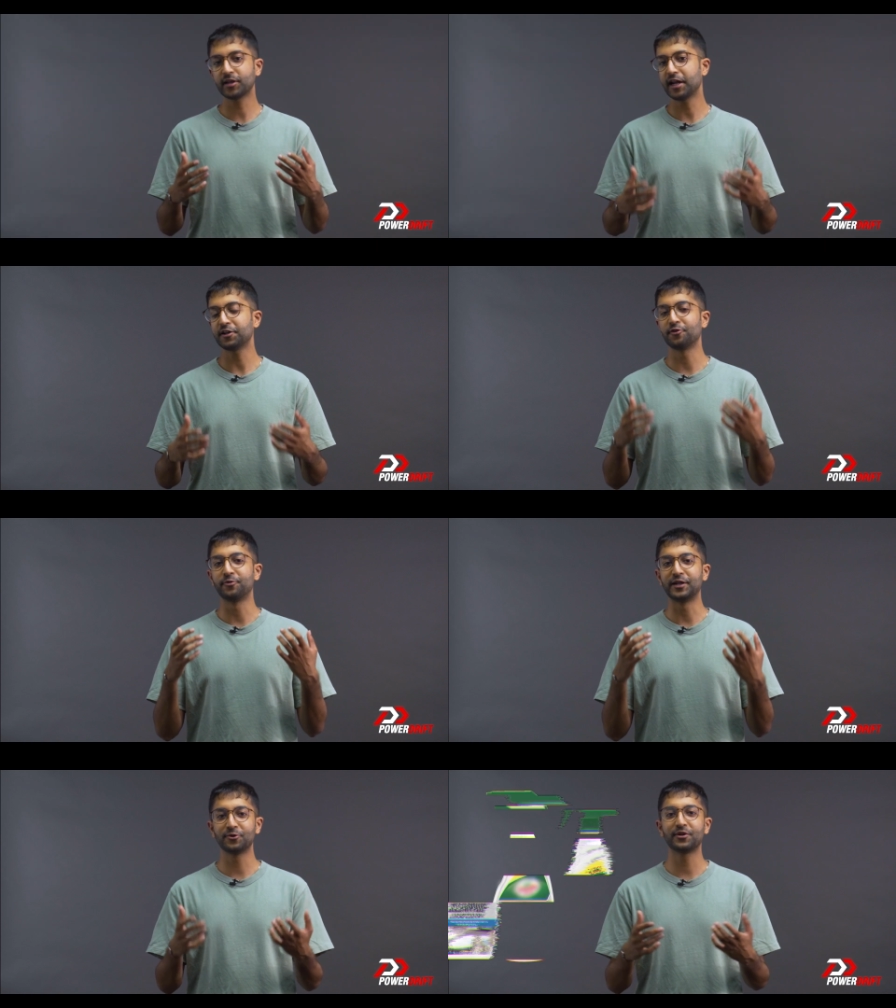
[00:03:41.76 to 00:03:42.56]
get a
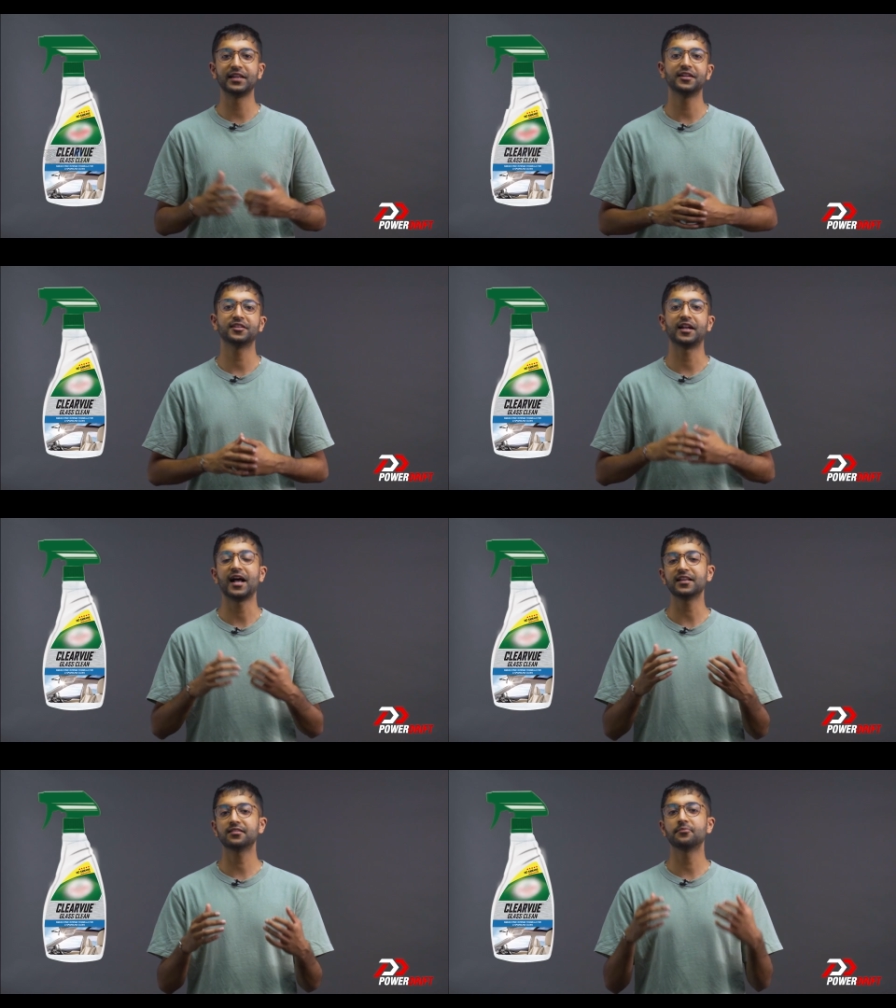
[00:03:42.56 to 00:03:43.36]
window cleaner that
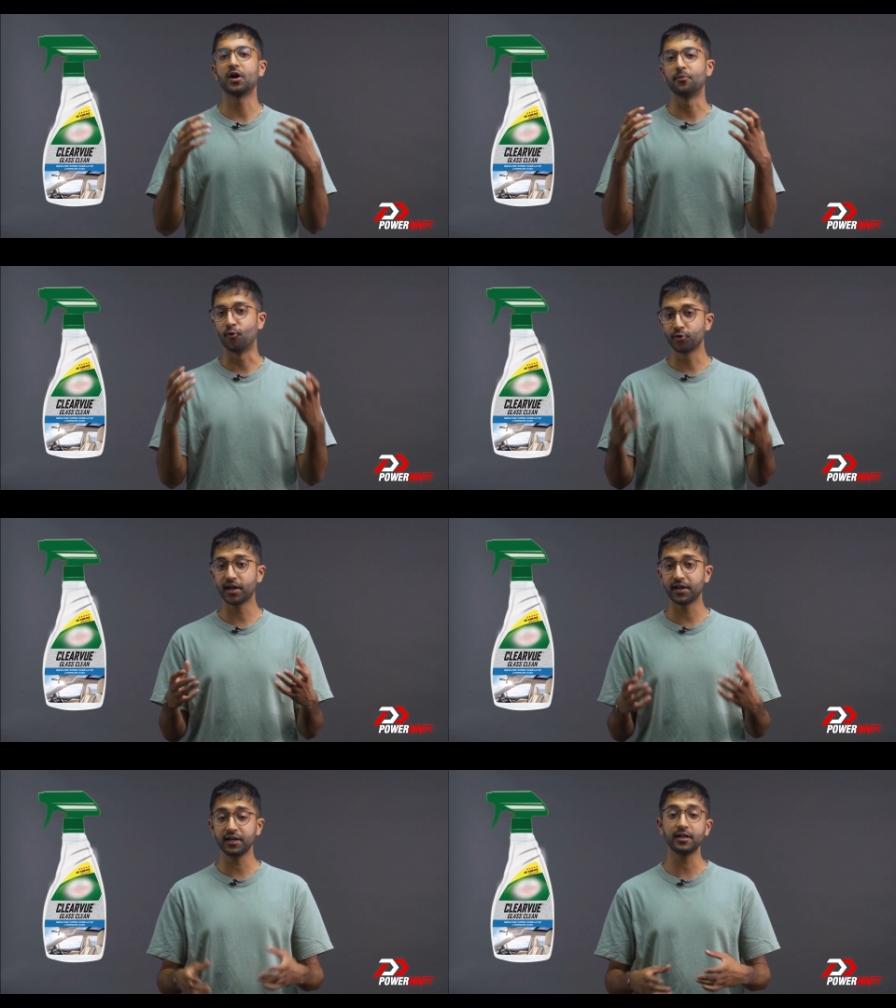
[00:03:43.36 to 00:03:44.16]
has some
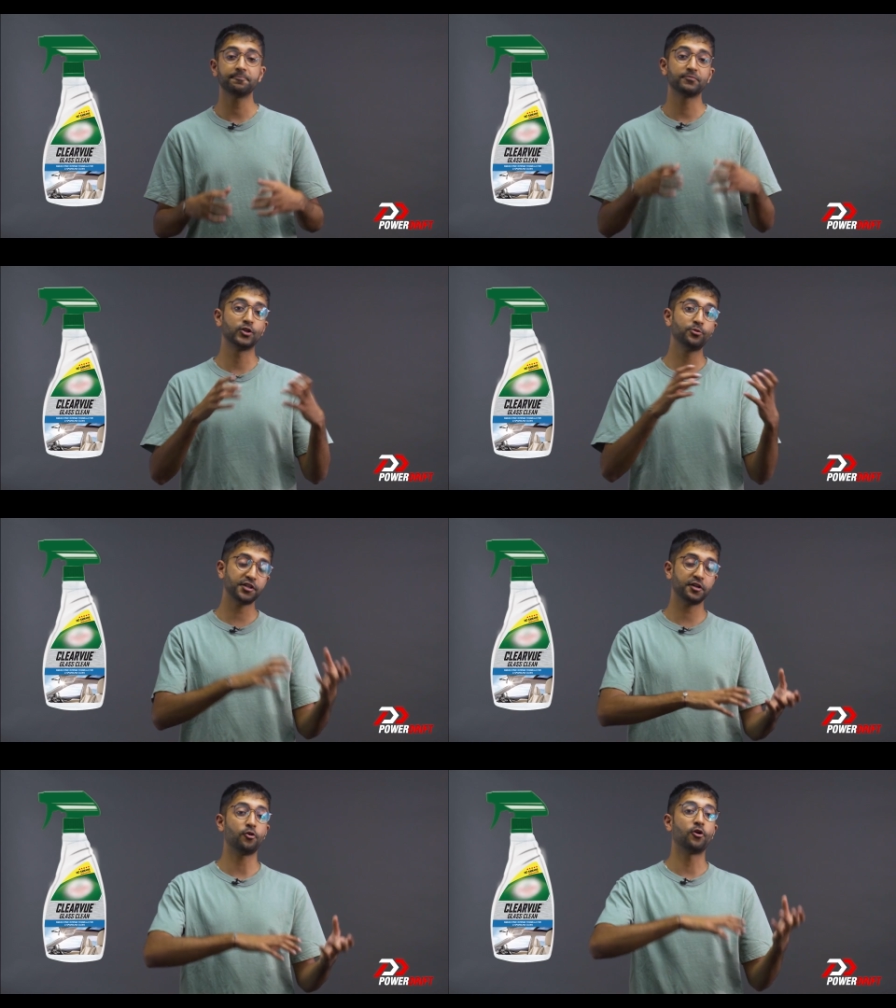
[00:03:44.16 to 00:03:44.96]
ammonia in it.
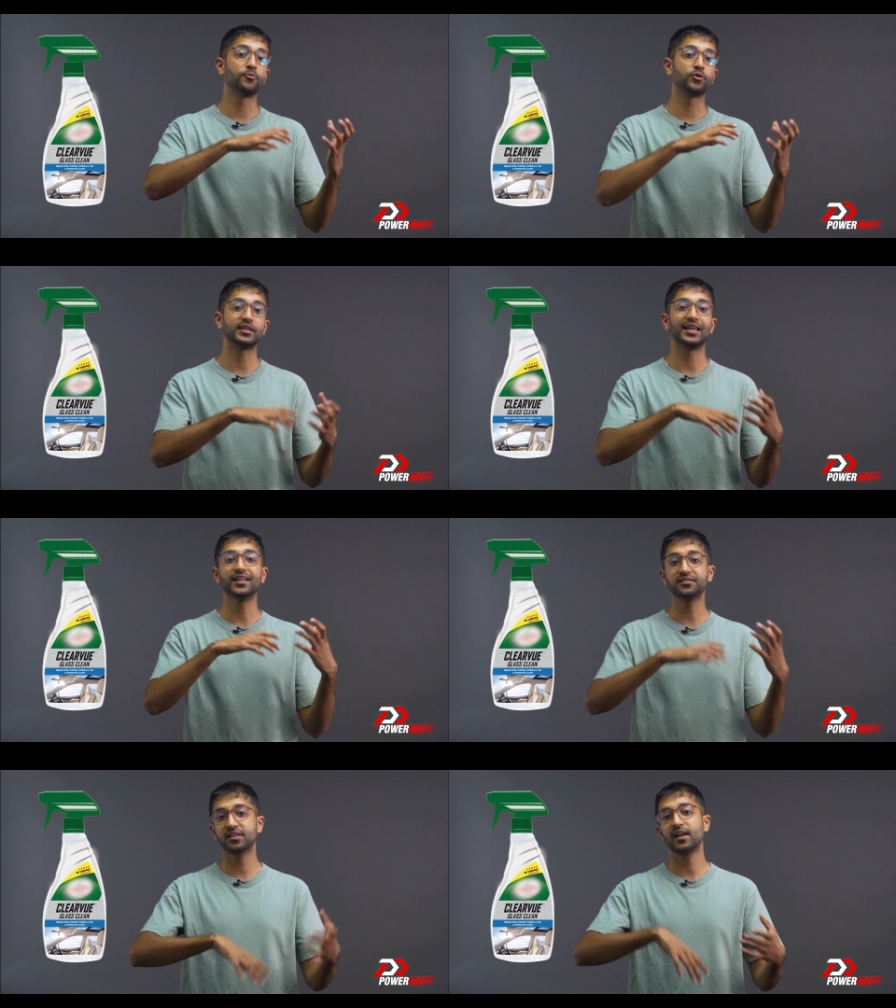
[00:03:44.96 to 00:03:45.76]
Use it on both the
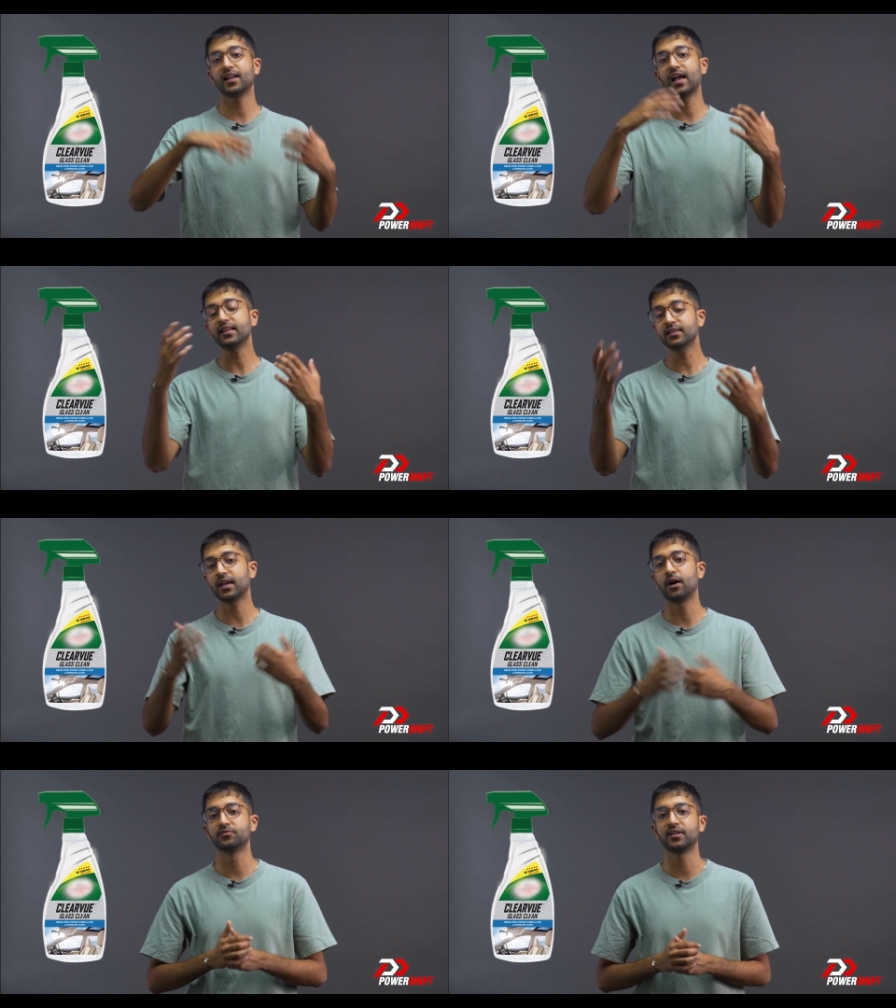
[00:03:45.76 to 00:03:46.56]
inside and the
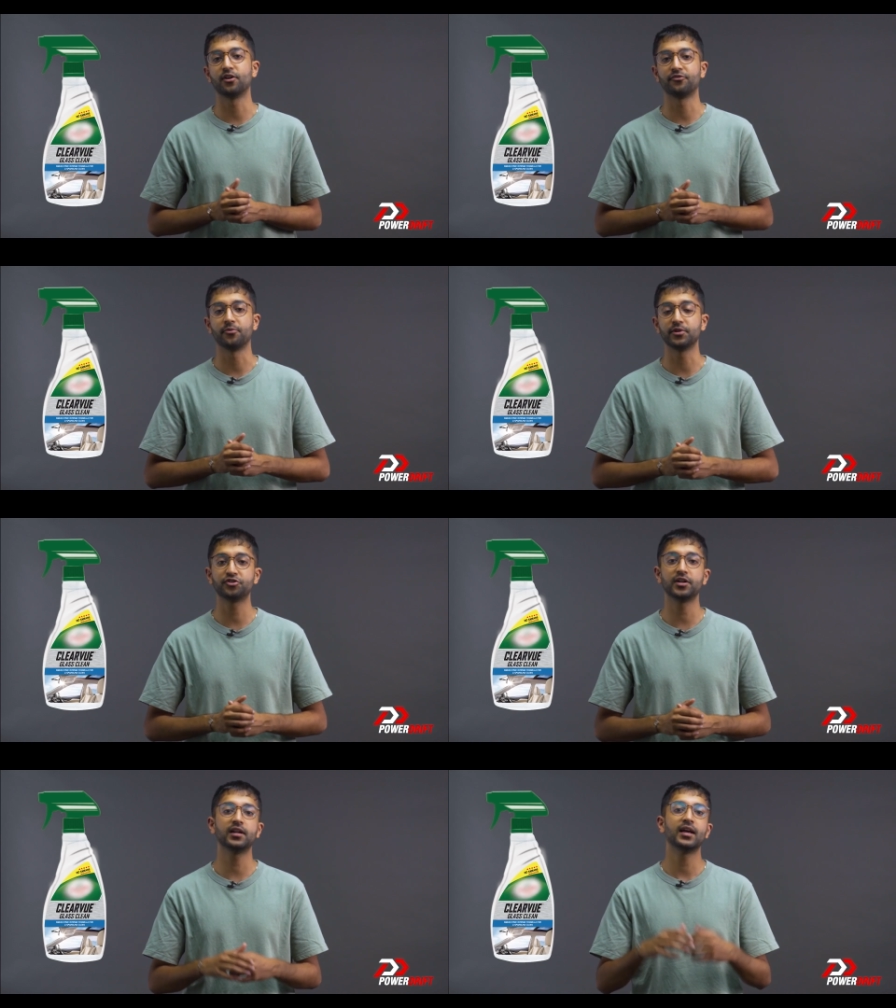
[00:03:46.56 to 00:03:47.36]
outside of your
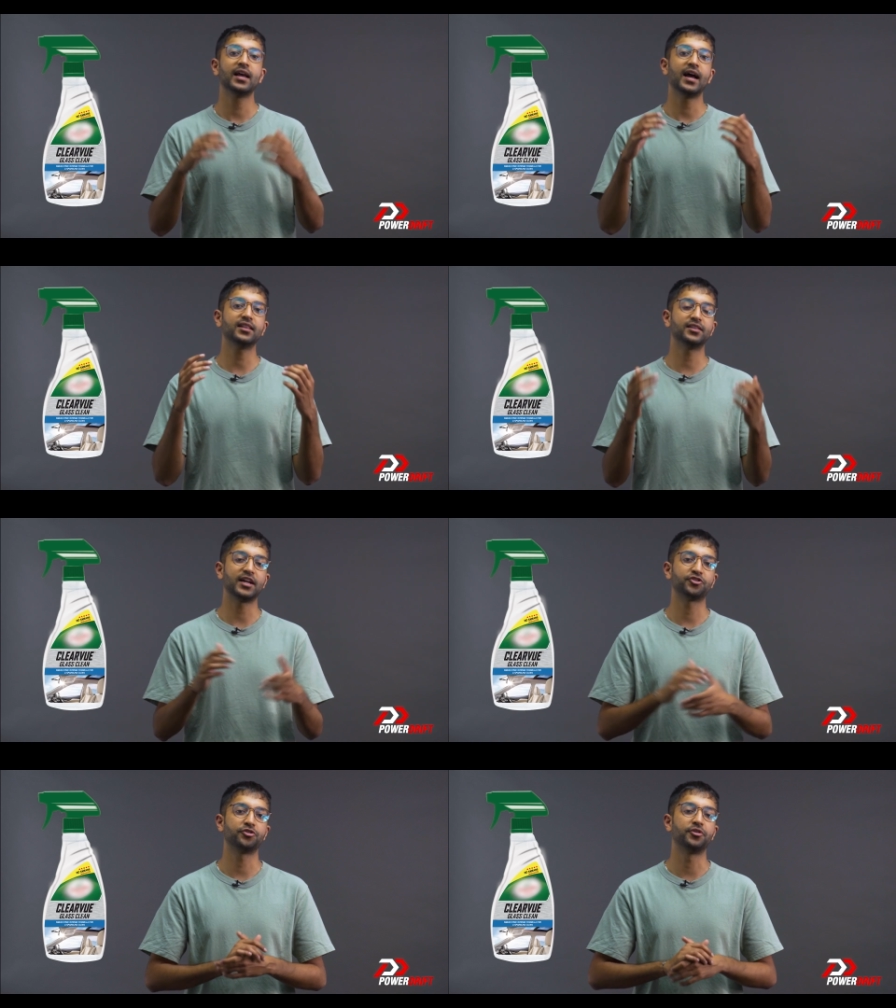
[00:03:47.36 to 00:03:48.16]
windshield, and
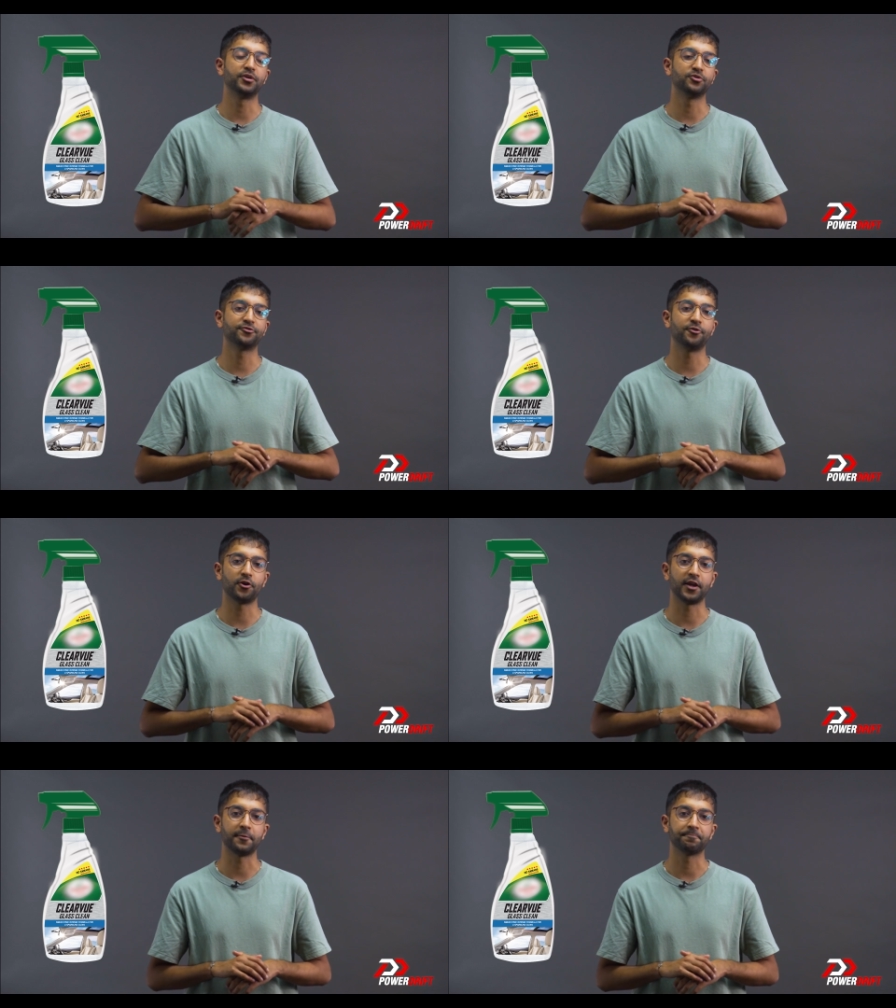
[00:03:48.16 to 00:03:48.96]
that should reduce
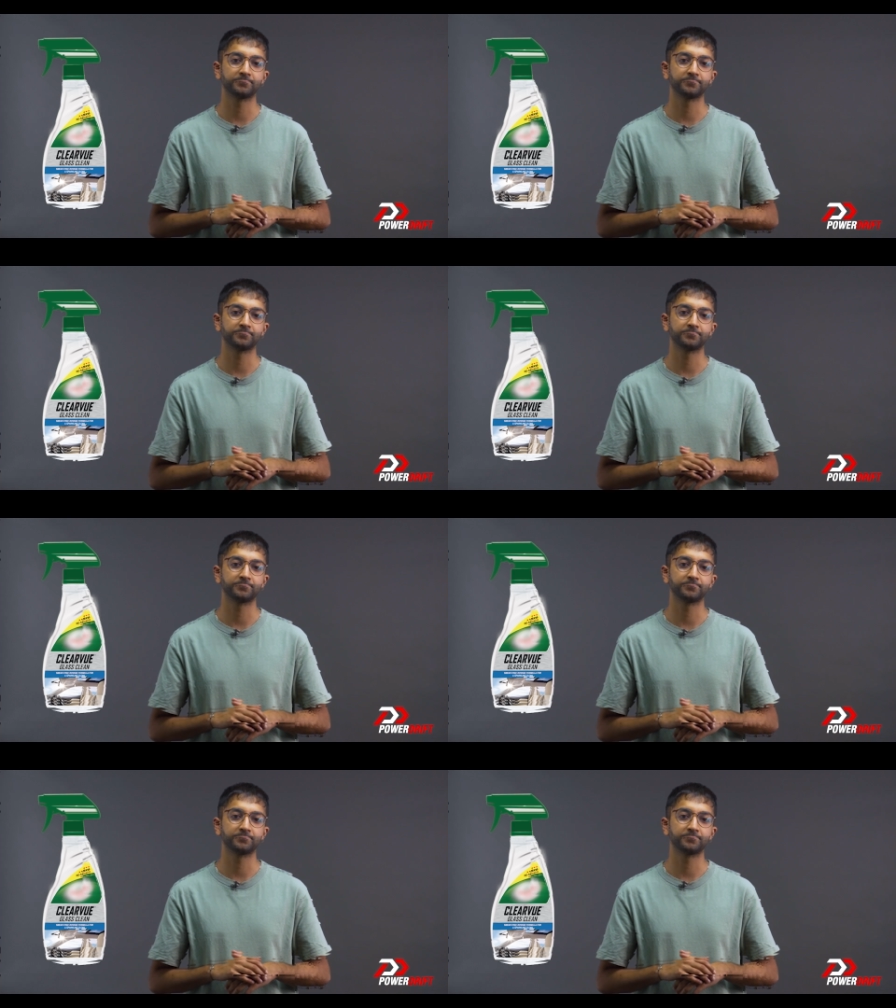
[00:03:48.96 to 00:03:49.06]
fogging.